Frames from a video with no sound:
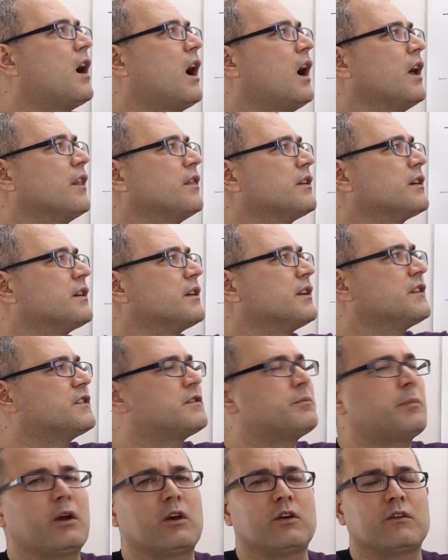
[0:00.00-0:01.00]
under
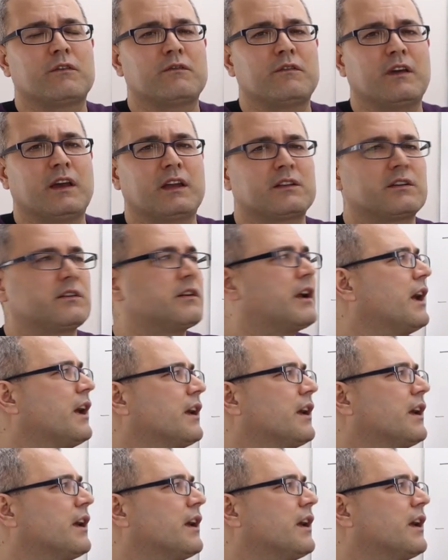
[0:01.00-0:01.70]
this payoff vector